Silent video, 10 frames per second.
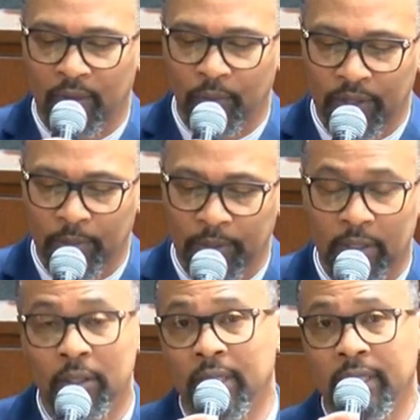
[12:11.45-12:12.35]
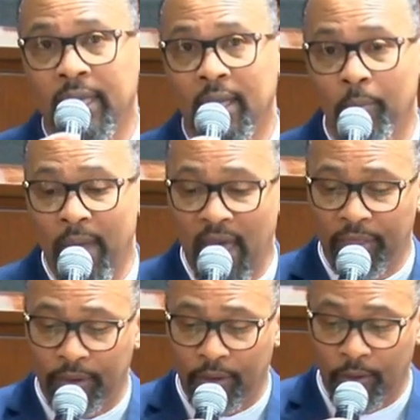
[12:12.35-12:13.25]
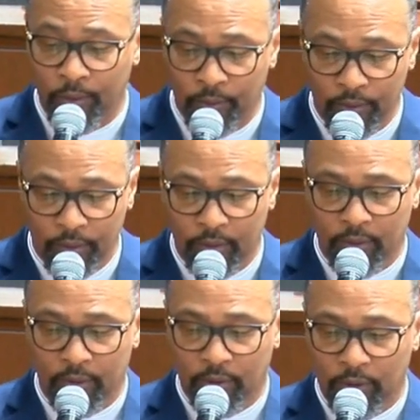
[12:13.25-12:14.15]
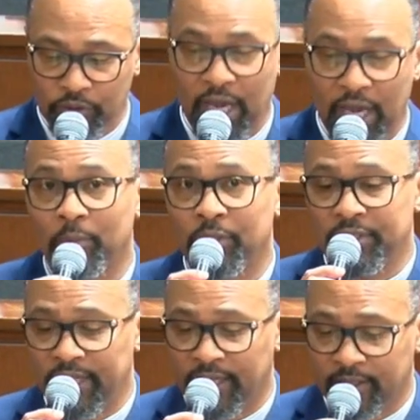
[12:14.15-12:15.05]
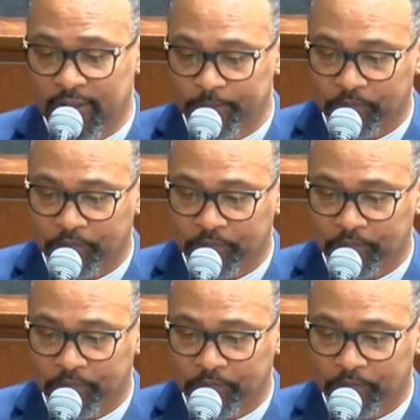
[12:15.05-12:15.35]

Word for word: and we're going to be looking at Matthew chapter 6.